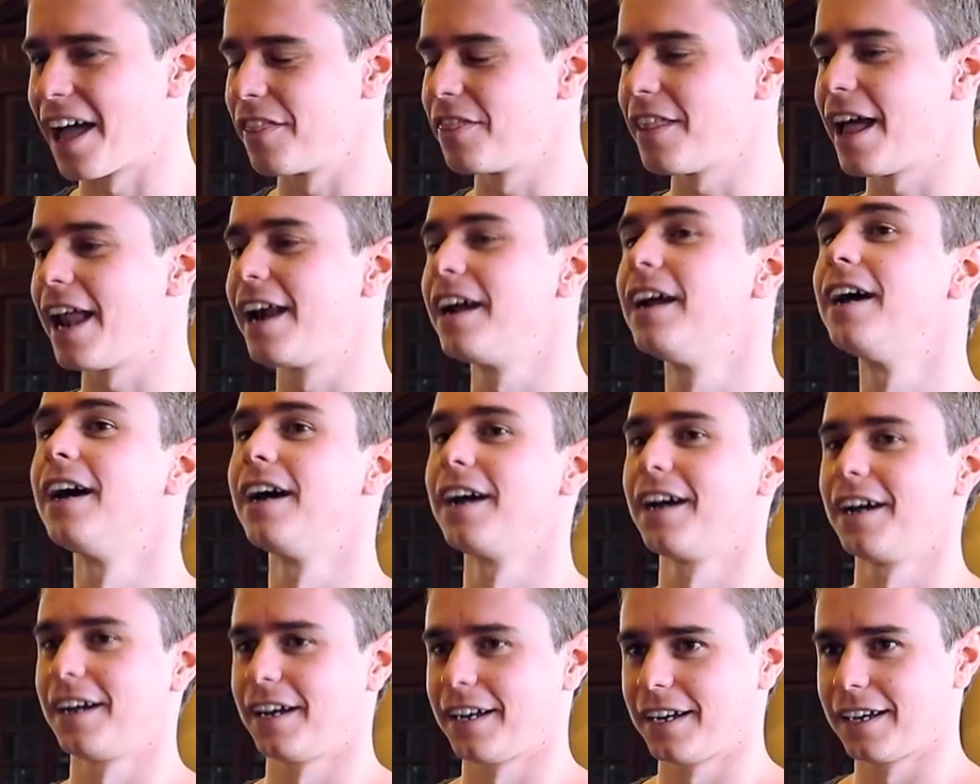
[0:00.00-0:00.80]
And then
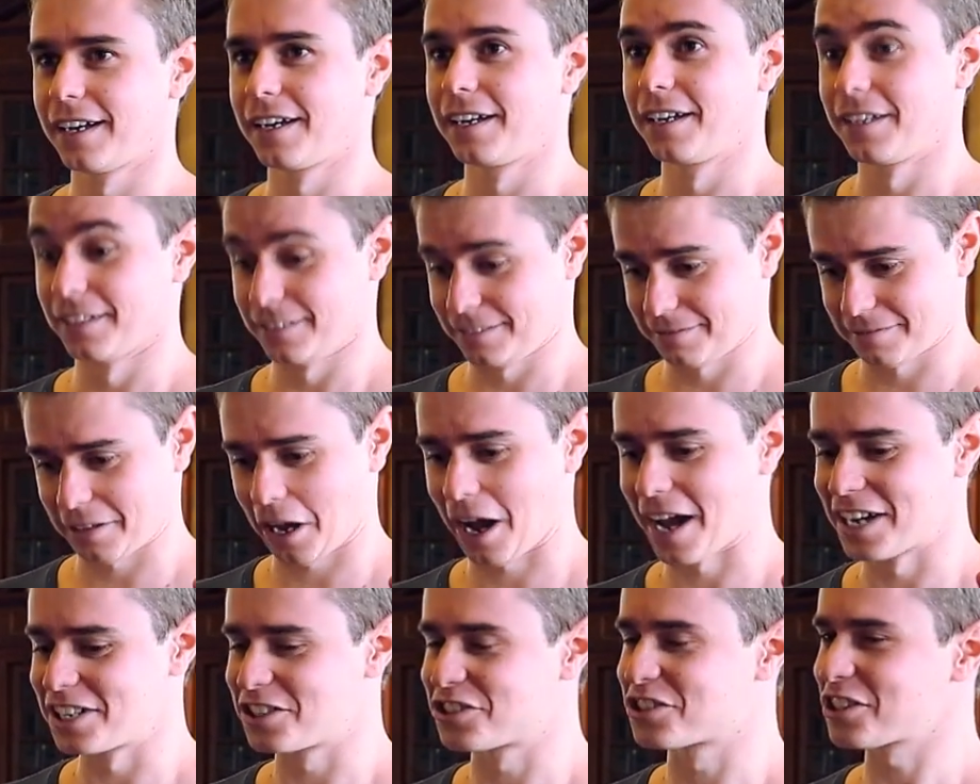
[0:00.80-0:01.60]

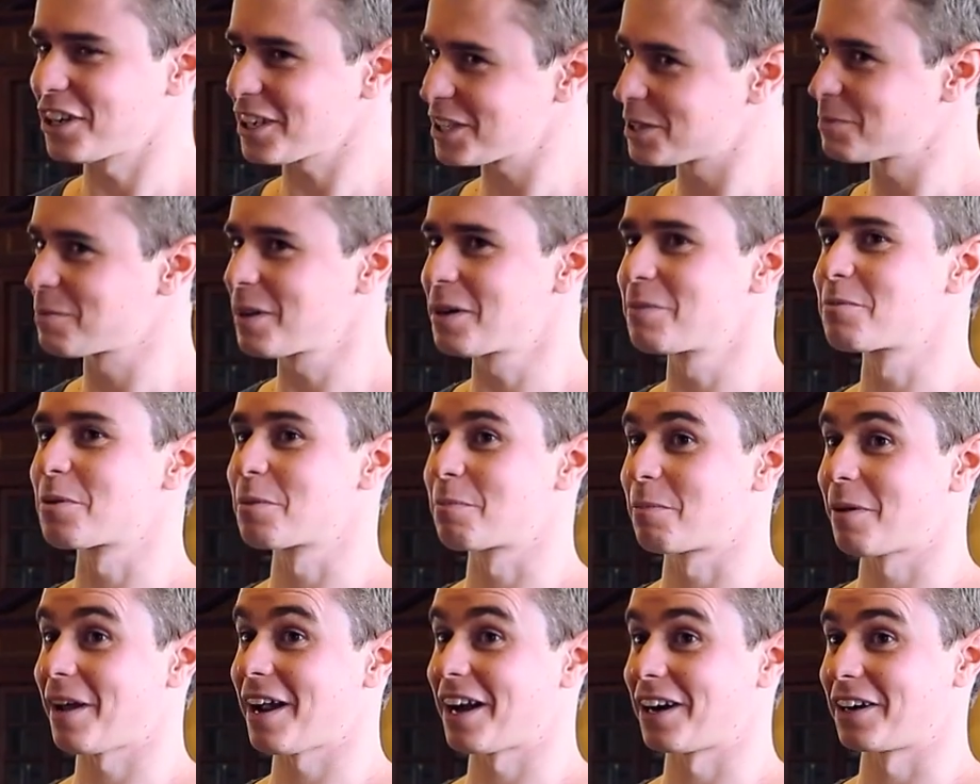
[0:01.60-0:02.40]
I'd just been
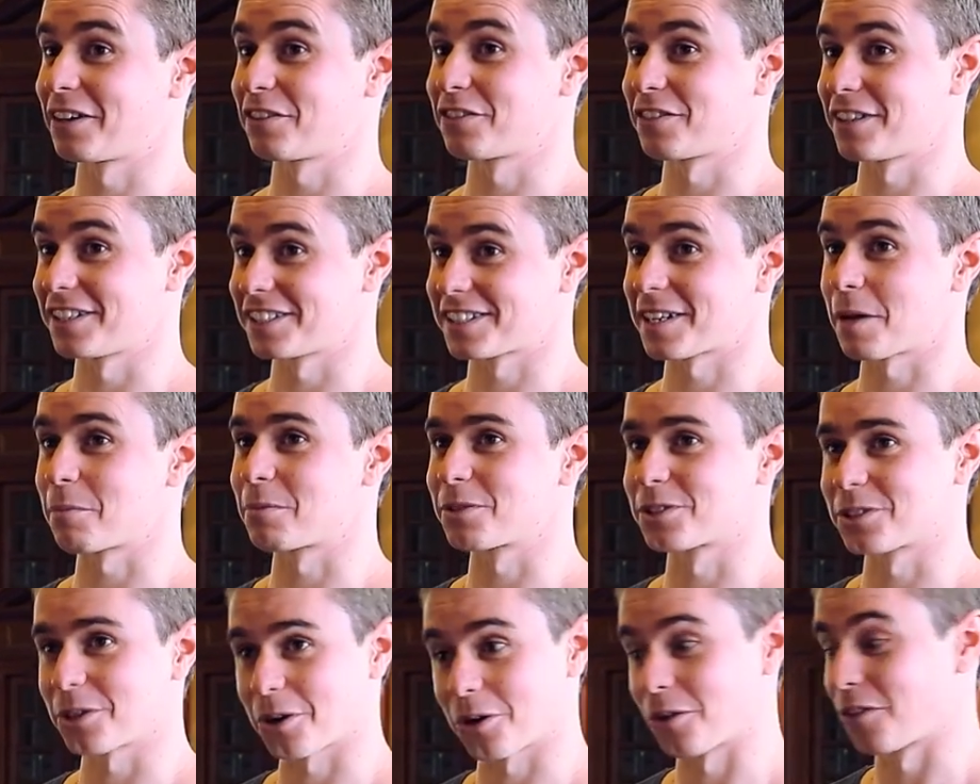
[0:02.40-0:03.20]
preparing for this
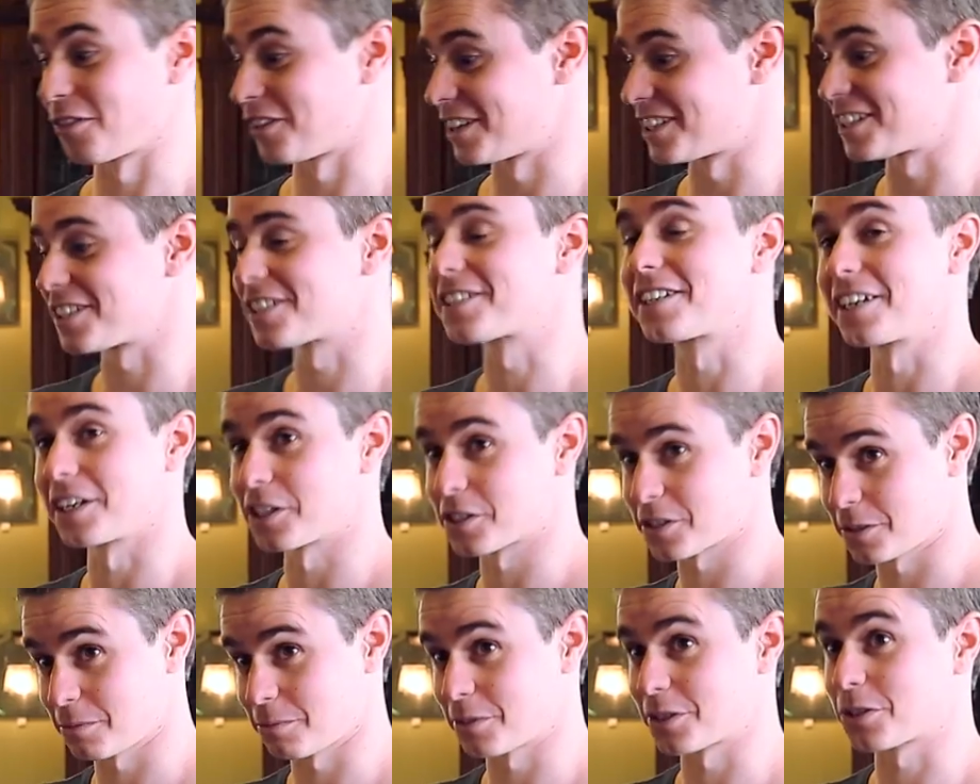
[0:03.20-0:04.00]
episode on the
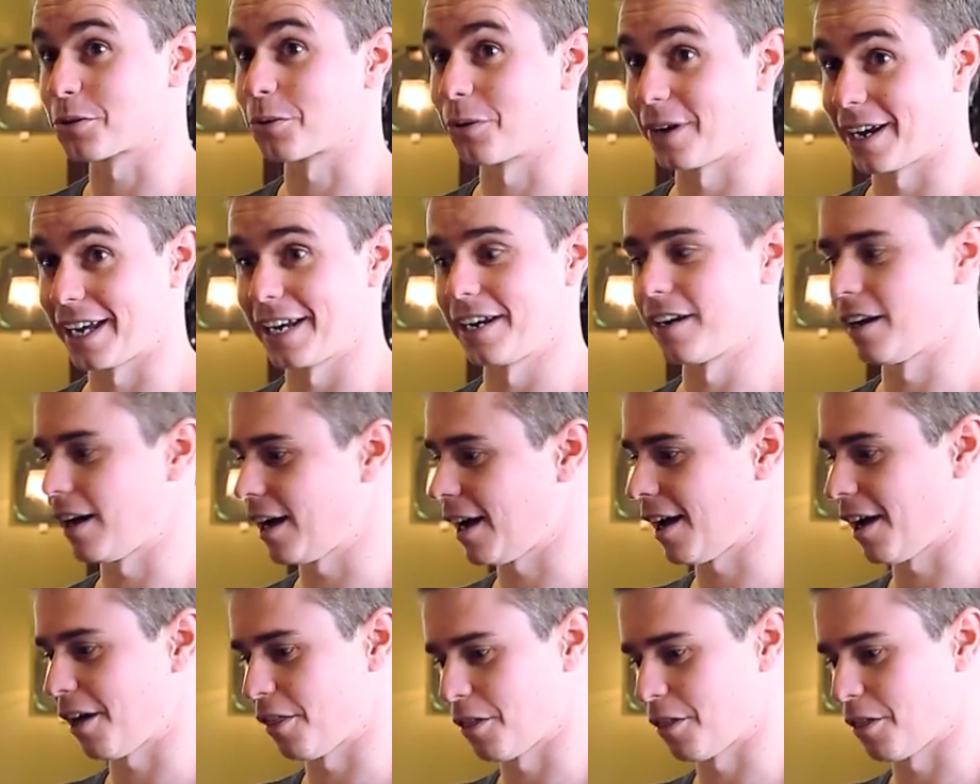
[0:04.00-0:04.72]
distinction between